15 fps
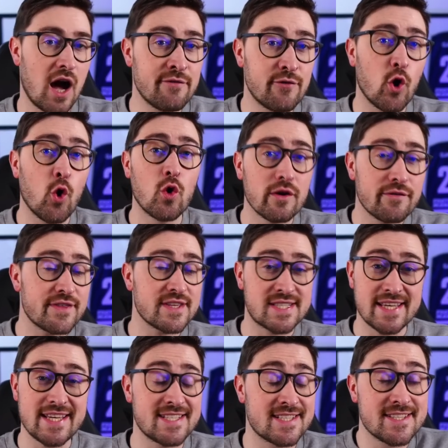all of the
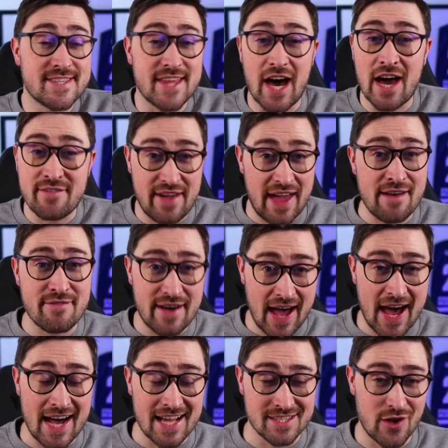seasons that I've ever
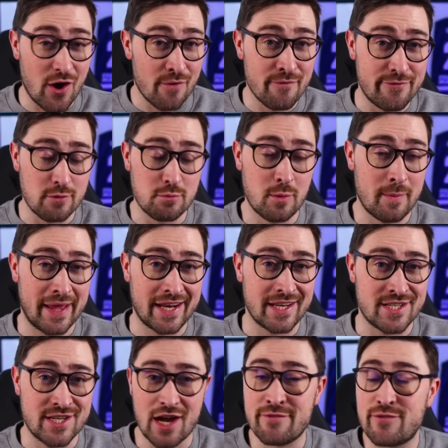had on Football Manager,
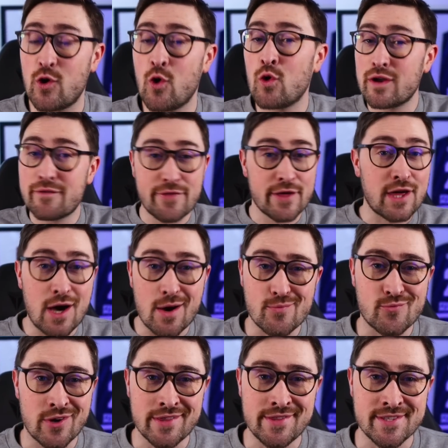of all of the cup
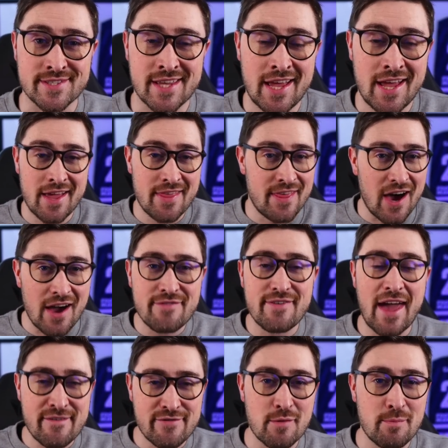runs that I've
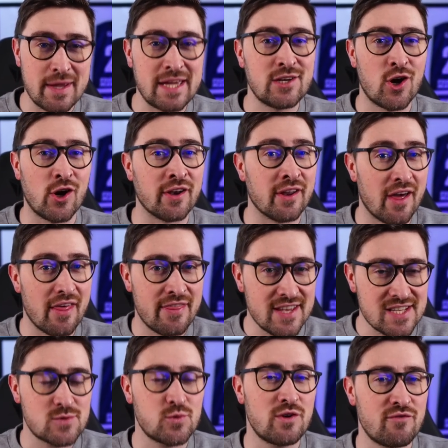ever been on, this
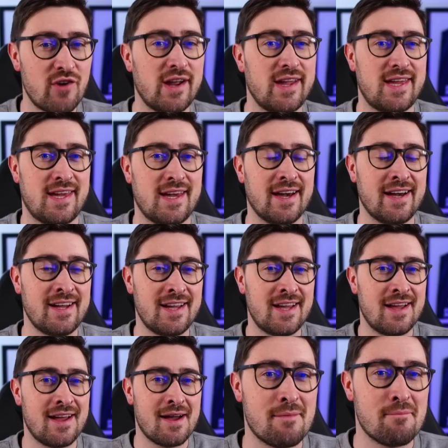one right here
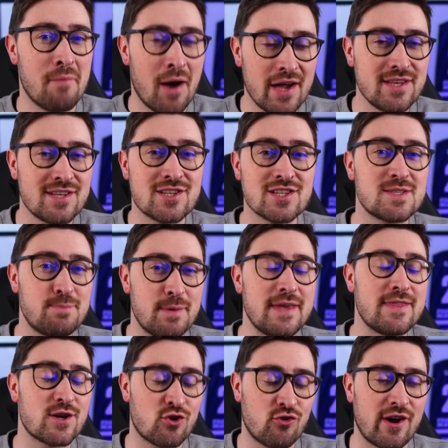might just be the
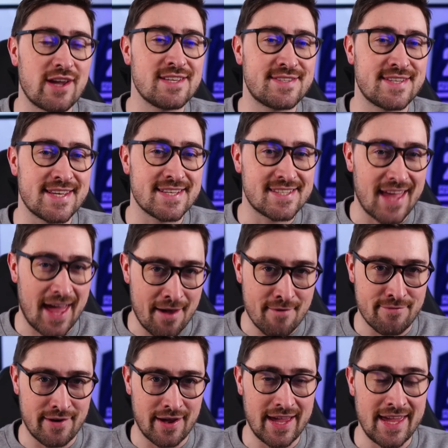craziest
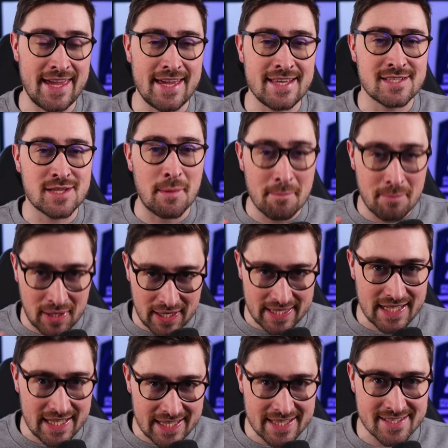ever. It is
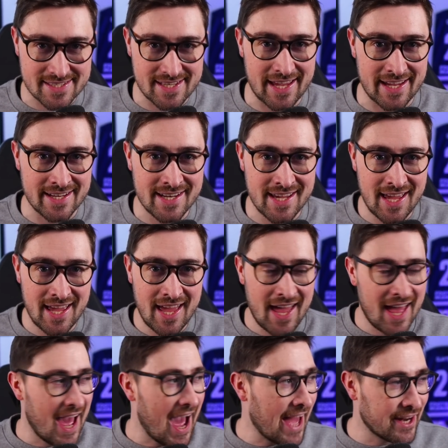completely insane,
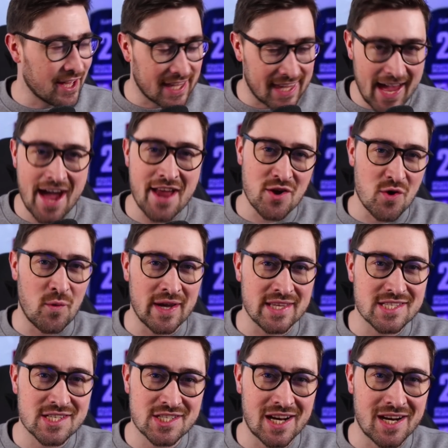and I cannot wait to
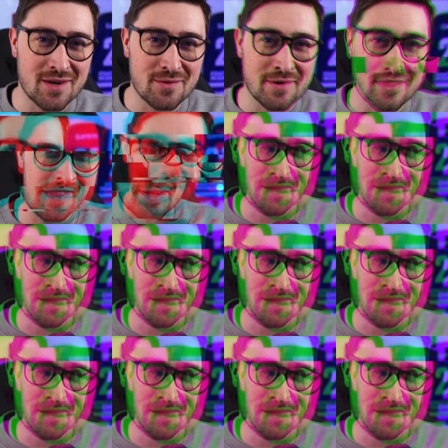share it with you.